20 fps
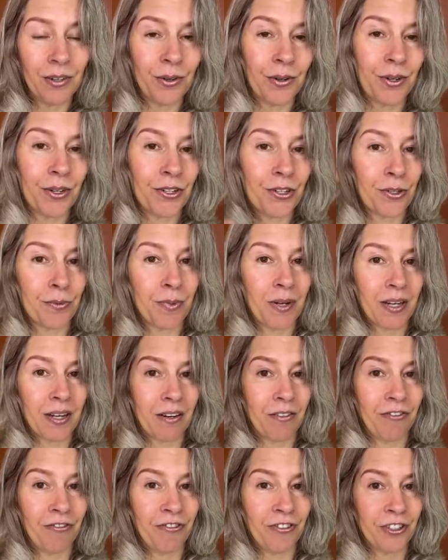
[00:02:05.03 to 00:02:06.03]
or is your
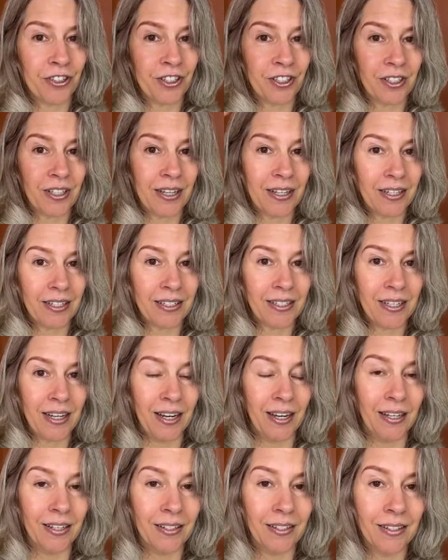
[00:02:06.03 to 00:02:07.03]
bucket full at a
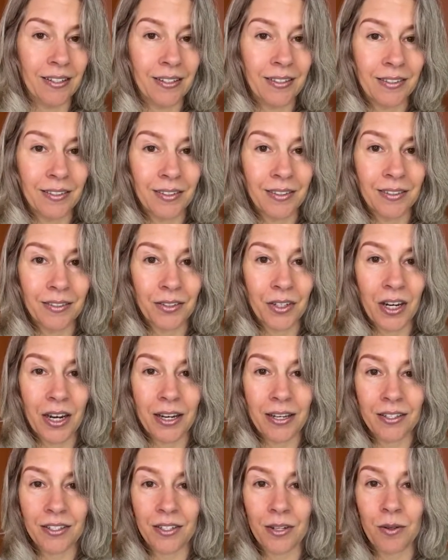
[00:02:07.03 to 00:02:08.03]
10?
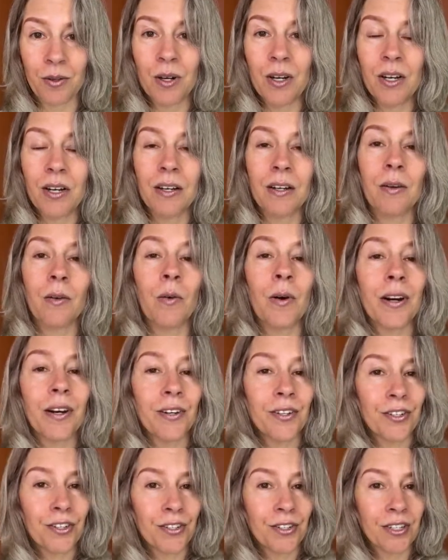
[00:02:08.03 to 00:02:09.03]
Okay, so
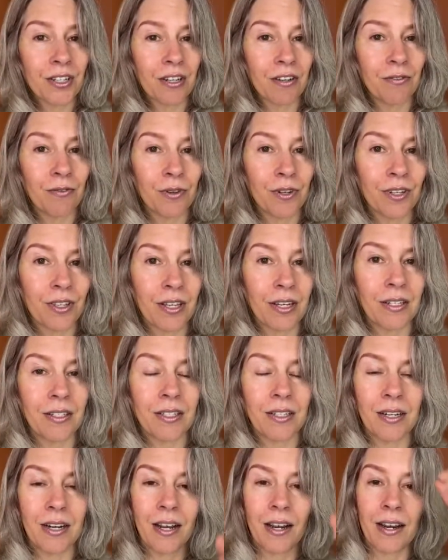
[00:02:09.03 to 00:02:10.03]
where's your self-worth
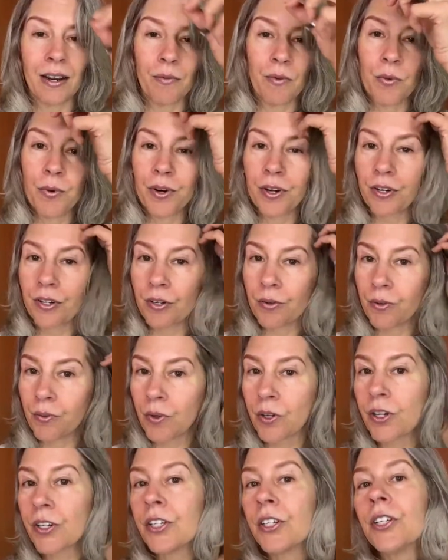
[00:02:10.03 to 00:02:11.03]
at today? And what we're going to
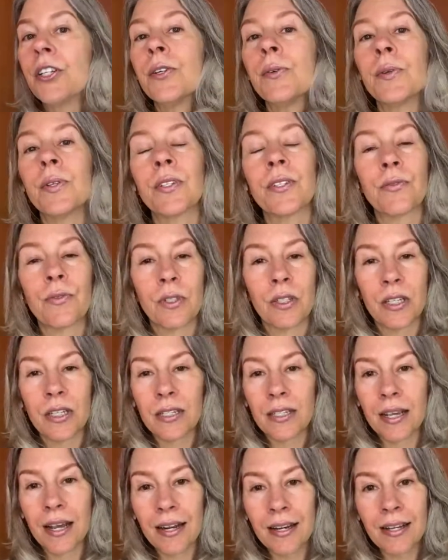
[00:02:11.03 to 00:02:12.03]
work to do is
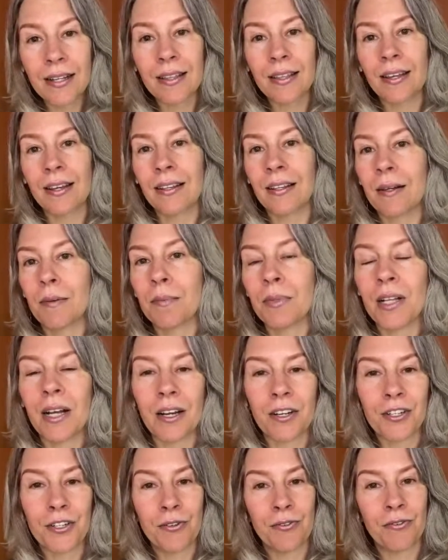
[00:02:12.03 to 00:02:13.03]
release anything that
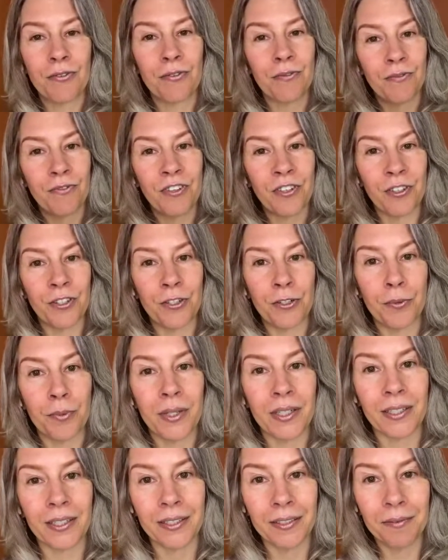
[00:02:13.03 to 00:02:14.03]
blocks you from filling your
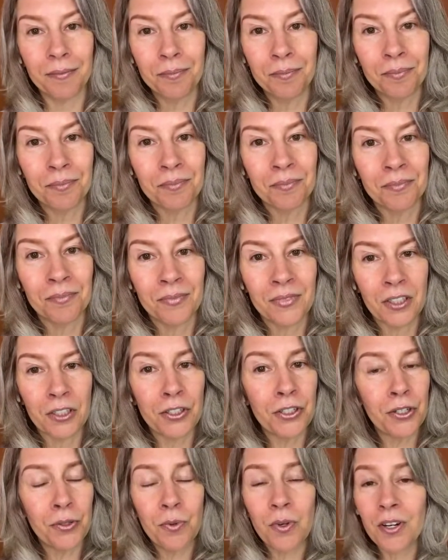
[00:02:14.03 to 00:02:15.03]
bucket, because
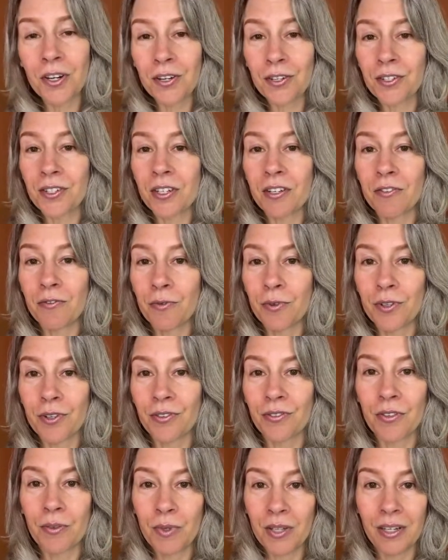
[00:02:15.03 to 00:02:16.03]
you want your self-worth
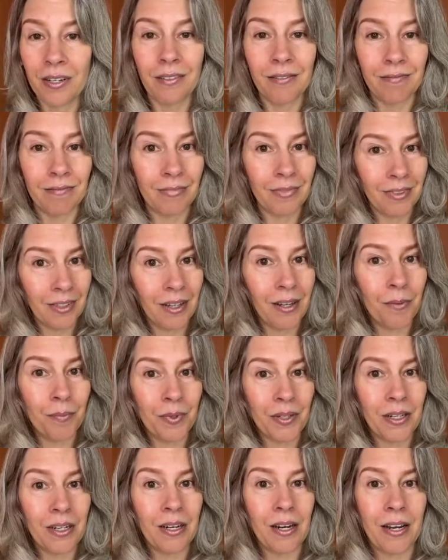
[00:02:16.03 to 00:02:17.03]
to be up
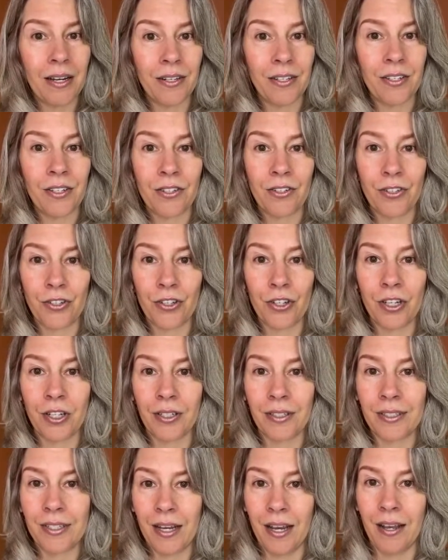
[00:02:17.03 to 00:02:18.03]
at a nice,
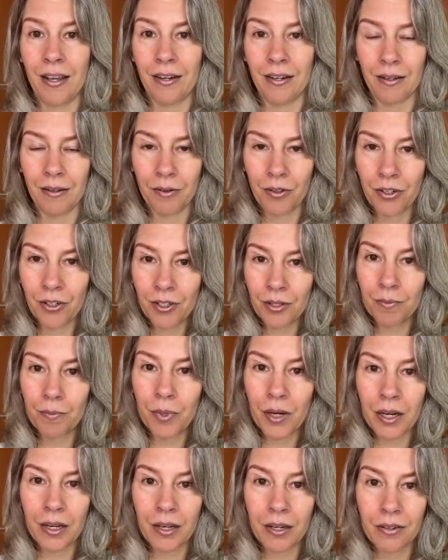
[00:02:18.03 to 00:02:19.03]
strong 10, a good
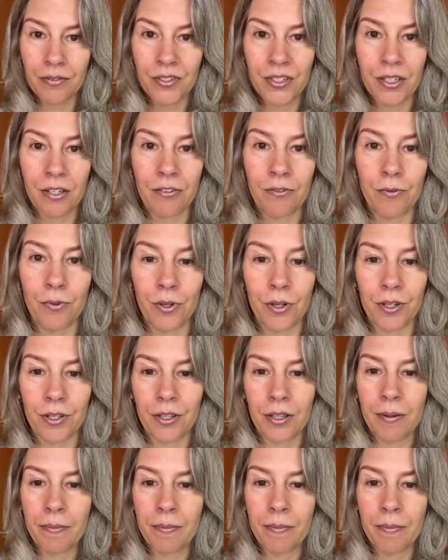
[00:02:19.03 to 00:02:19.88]
bucket of self-worth.